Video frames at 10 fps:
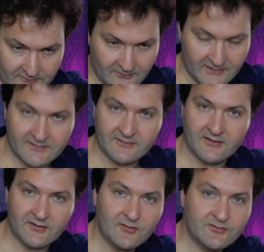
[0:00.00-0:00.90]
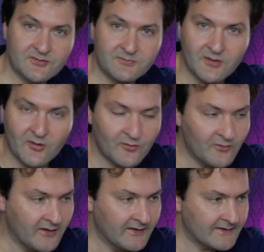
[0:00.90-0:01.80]
to let YouTube know
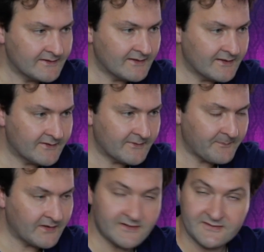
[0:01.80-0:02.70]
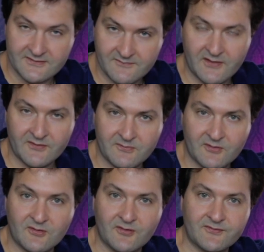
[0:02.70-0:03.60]
that this is valuable
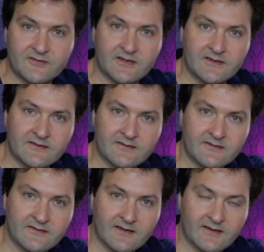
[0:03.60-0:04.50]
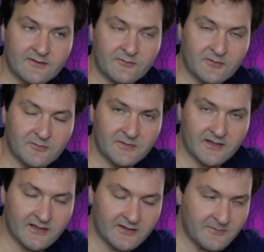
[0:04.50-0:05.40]
content and it will be
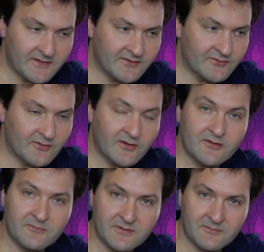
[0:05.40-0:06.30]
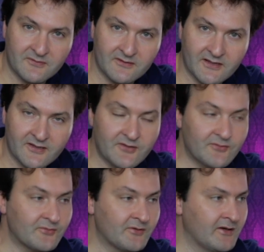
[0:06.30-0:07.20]
recommended to other people like
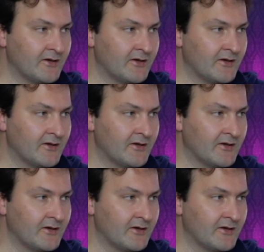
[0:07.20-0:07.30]
you